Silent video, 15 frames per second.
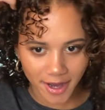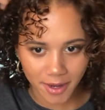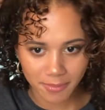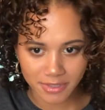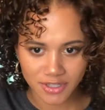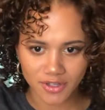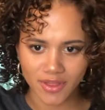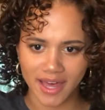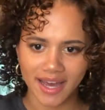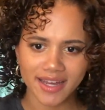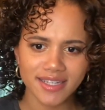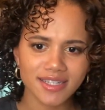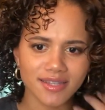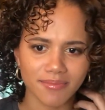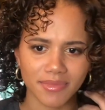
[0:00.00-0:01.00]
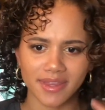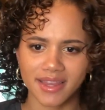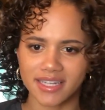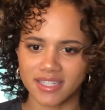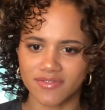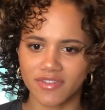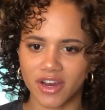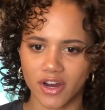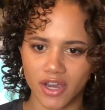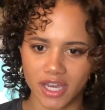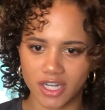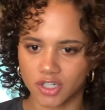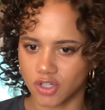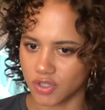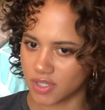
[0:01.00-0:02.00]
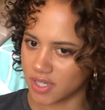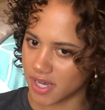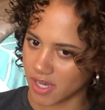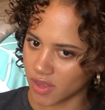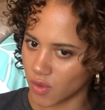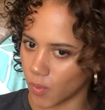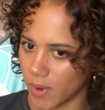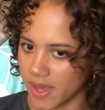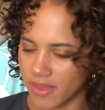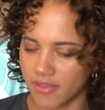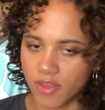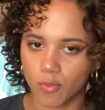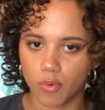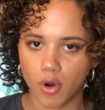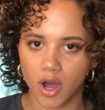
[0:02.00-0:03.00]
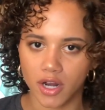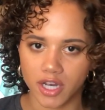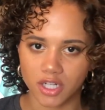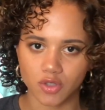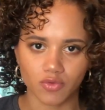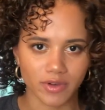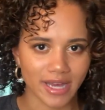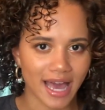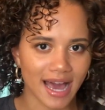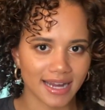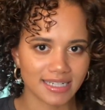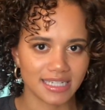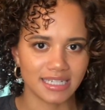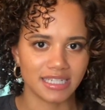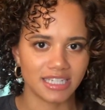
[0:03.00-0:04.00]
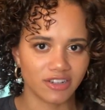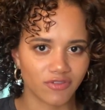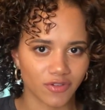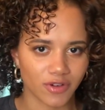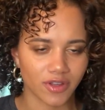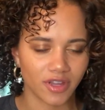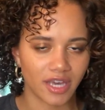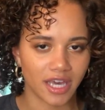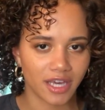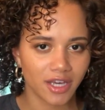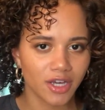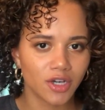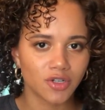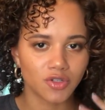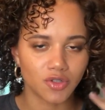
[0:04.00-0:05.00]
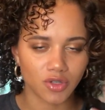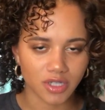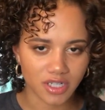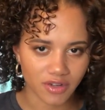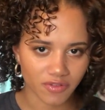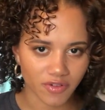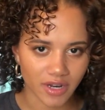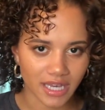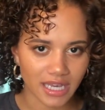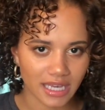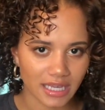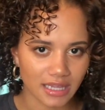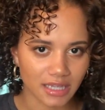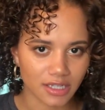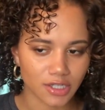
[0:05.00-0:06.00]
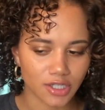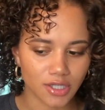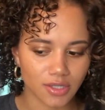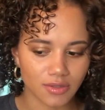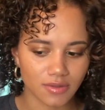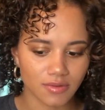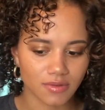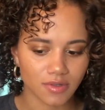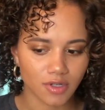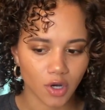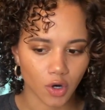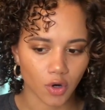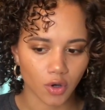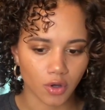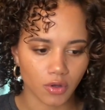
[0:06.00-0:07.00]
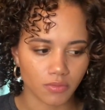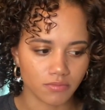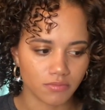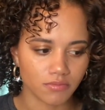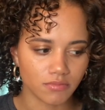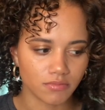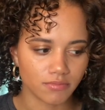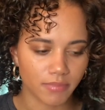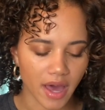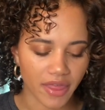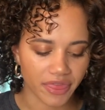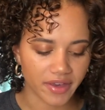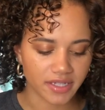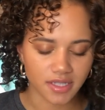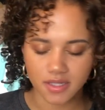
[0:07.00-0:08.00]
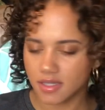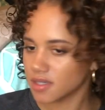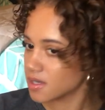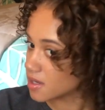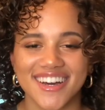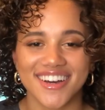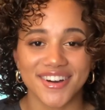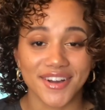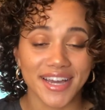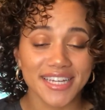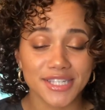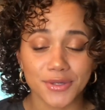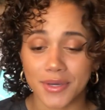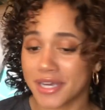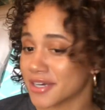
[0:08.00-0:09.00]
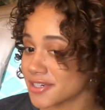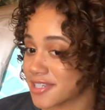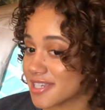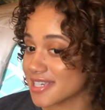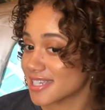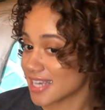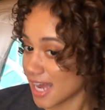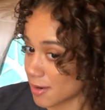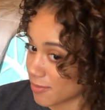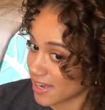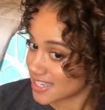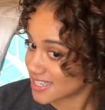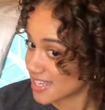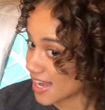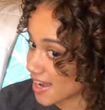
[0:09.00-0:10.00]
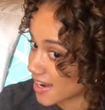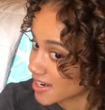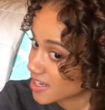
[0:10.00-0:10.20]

So that is something that's very interesting, the way that the product reacted differently to the different heatless curl methods. Okay, so here's the side by side.